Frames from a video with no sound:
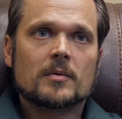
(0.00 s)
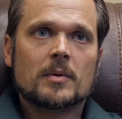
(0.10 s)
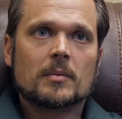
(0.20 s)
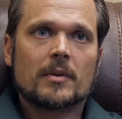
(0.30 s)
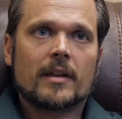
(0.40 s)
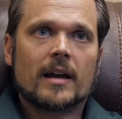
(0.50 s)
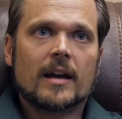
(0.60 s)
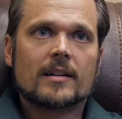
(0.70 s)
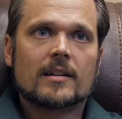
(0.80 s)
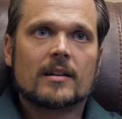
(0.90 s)
of people
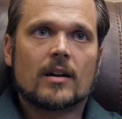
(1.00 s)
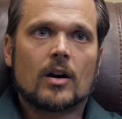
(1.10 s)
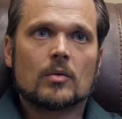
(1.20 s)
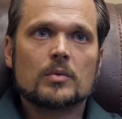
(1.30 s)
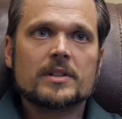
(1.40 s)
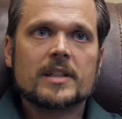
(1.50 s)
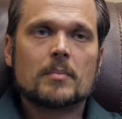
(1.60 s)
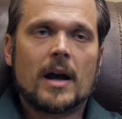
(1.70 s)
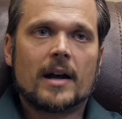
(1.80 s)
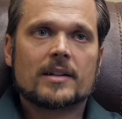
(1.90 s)
that are really
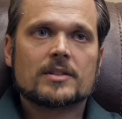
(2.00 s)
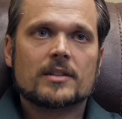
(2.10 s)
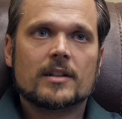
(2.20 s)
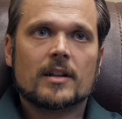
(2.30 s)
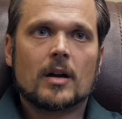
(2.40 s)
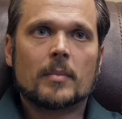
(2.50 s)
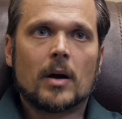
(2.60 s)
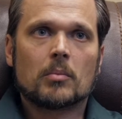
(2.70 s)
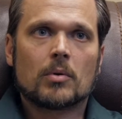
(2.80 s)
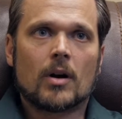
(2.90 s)
passionate
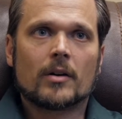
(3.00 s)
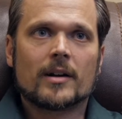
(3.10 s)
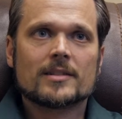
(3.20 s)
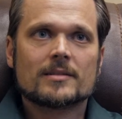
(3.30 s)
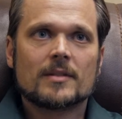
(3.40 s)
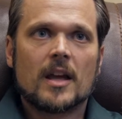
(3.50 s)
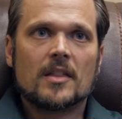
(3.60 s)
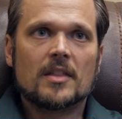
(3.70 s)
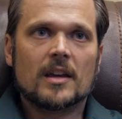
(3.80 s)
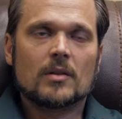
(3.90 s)
about progress.
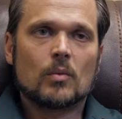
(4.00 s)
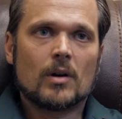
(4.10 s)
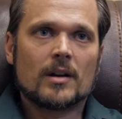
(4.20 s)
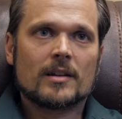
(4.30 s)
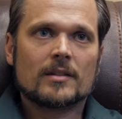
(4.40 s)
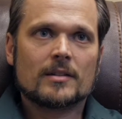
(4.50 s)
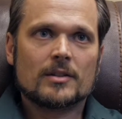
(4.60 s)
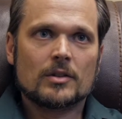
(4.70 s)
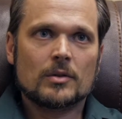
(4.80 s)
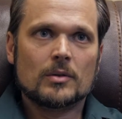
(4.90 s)
They want
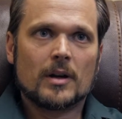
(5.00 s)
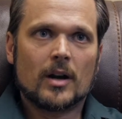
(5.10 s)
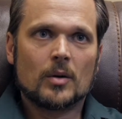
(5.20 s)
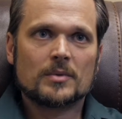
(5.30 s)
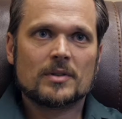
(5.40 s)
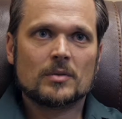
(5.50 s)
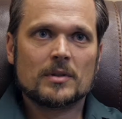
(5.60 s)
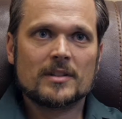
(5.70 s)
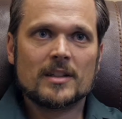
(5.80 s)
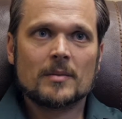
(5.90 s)
to help to
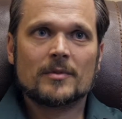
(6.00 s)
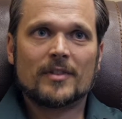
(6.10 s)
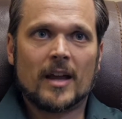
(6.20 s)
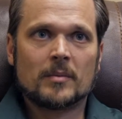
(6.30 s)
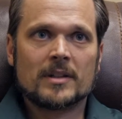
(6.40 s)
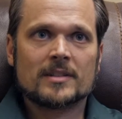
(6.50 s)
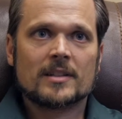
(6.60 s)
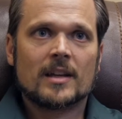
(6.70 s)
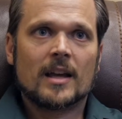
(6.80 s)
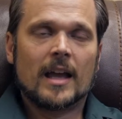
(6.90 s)
redeem families
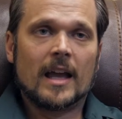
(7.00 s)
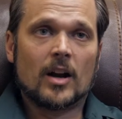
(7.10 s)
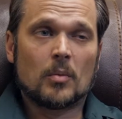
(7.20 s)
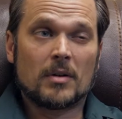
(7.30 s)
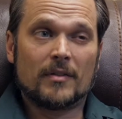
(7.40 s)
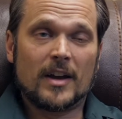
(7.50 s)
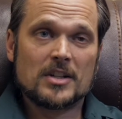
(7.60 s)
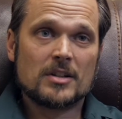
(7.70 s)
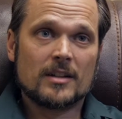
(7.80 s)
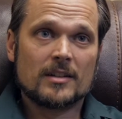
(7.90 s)
and our
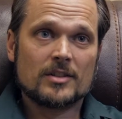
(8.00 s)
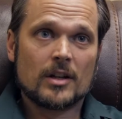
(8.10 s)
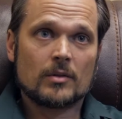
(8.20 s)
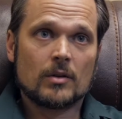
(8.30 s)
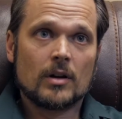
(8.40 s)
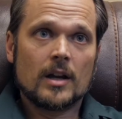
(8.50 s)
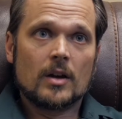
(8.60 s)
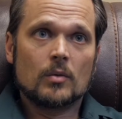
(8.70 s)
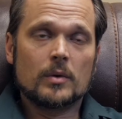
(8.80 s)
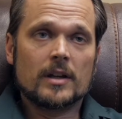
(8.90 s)
profession in general.
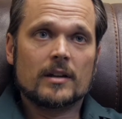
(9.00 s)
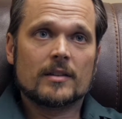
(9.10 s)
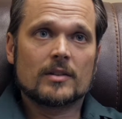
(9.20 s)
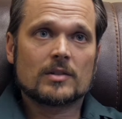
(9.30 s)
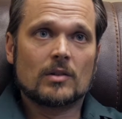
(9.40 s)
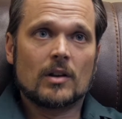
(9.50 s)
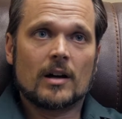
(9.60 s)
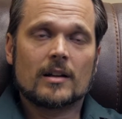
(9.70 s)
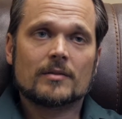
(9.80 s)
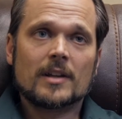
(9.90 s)
There's a
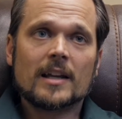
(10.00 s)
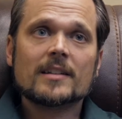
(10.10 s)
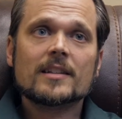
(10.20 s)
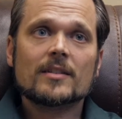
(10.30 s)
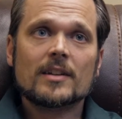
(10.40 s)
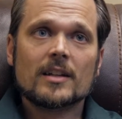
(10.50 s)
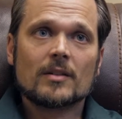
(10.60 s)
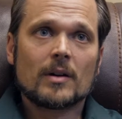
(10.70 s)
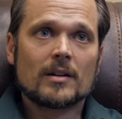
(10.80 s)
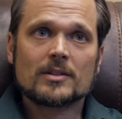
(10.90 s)
lot of
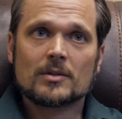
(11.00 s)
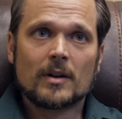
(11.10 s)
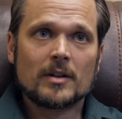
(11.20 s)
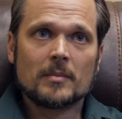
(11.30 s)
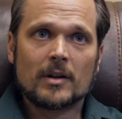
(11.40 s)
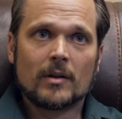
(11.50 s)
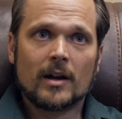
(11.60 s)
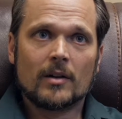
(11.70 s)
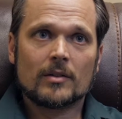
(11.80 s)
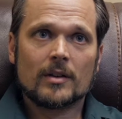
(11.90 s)
negativity around surrounding mental
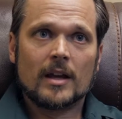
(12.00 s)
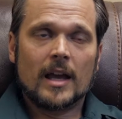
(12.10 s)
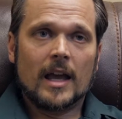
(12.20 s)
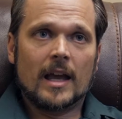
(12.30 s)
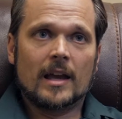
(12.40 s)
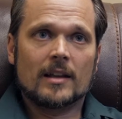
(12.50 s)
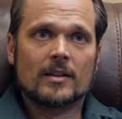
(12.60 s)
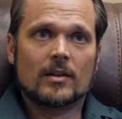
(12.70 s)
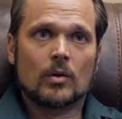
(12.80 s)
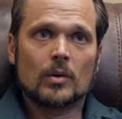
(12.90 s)
health,
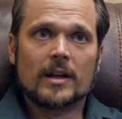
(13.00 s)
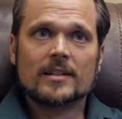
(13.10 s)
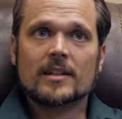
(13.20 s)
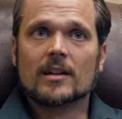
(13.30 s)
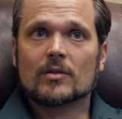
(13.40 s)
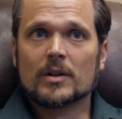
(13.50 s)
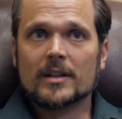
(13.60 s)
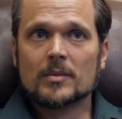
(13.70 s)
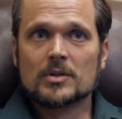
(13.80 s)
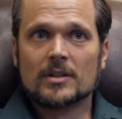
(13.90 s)
and the whole idea of
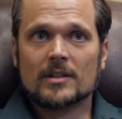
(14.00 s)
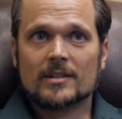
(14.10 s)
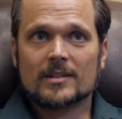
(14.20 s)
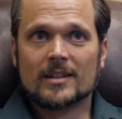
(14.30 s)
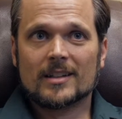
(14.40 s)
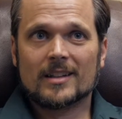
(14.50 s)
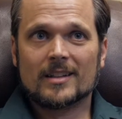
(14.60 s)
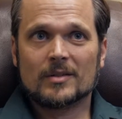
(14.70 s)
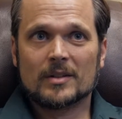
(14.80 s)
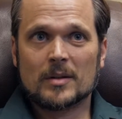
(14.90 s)
redemption
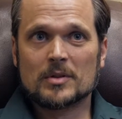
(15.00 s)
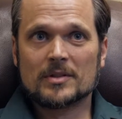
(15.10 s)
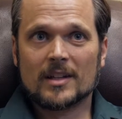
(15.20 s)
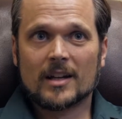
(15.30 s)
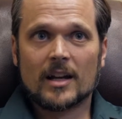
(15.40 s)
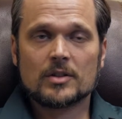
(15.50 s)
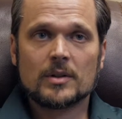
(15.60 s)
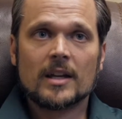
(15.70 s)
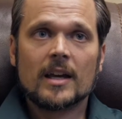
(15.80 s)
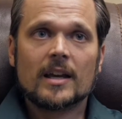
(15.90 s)
and redemption
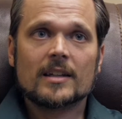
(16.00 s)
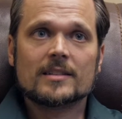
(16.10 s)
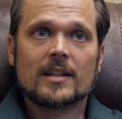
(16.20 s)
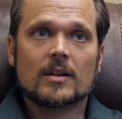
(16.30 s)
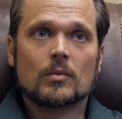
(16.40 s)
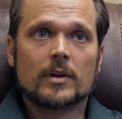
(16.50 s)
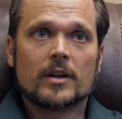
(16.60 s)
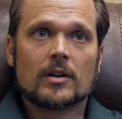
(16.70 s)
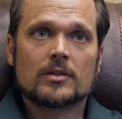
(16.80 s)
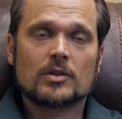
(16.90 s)
psychiatry is that we
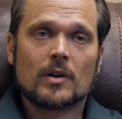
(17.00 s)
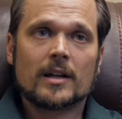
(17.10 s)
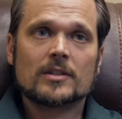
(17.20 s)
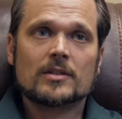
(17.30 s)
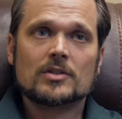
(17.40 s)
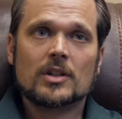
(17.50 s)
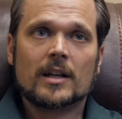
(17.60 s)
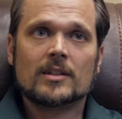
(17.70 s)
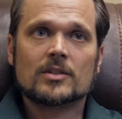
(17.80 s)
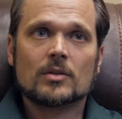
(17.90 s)
are trying to
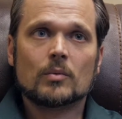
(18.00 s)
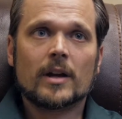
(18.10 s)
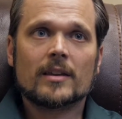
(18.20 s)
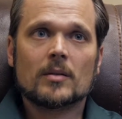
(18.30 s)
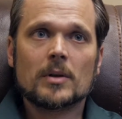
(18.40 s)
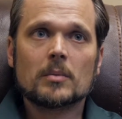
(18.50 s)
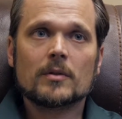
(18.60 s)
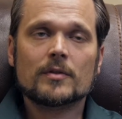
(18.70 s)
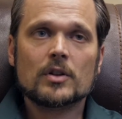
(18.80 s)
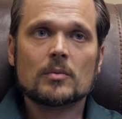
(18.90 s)
change the way that
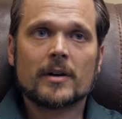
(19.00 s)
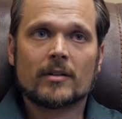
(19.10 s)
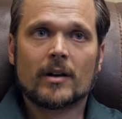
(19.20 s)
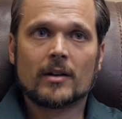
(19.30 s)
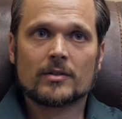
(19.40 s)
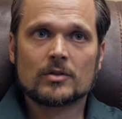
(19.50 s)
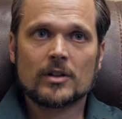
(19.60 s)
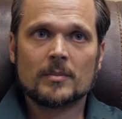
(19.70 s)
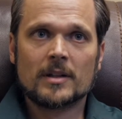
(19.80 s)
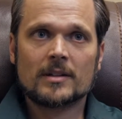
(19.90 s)
people view mental health
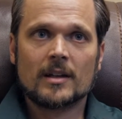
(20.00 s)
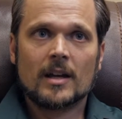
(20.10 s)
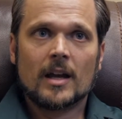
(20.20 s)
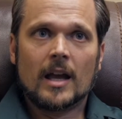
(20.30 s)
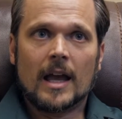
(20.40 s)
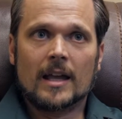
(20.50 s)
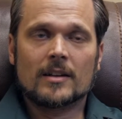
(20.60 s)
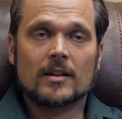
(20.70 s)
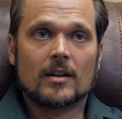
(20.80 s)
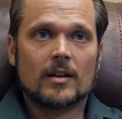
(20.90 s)
treatment.
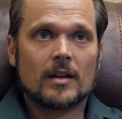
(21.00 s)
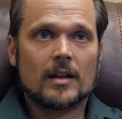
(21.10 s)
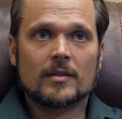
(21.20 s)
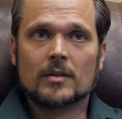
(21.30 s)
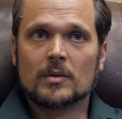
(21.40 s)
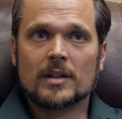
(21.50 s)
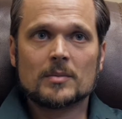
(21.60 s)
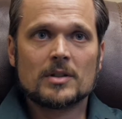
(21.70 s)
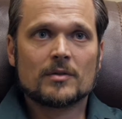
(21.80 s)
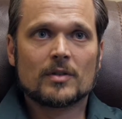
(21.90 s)
And the
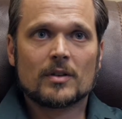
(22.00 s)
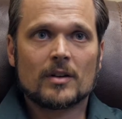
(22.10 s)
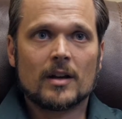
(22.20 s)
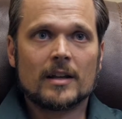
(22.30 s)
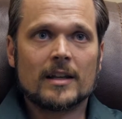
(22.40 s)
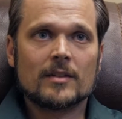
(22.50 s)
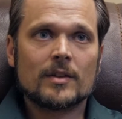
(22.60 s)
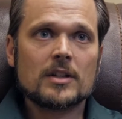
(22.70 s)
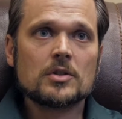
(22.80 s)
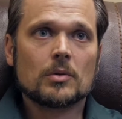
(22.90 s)
redemption for an
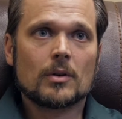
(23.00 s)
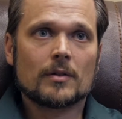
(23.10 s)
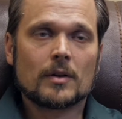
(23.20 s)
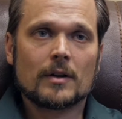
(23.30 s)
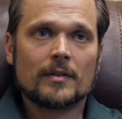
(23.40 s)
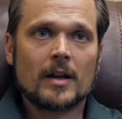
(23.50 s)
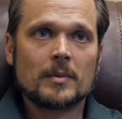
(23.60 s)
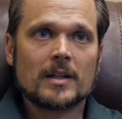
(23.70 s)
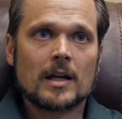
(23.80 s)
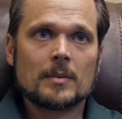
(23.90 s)
individual or for a
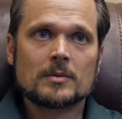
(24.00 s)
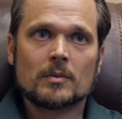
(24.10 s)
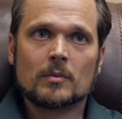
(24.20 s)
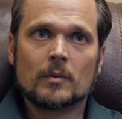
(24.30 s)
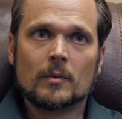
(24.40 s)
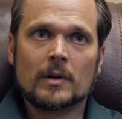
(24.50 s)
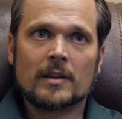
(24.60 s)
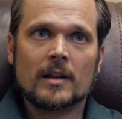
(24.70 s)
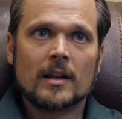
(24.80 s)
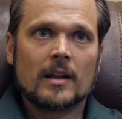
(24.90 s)
family comes
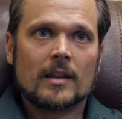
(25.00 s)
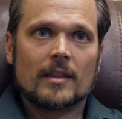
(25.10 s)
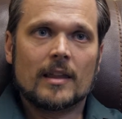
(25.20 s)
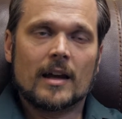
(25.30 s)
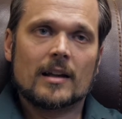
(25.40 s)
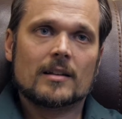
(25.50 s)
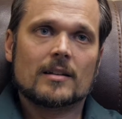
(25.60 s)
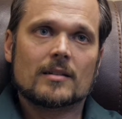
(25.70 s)
when that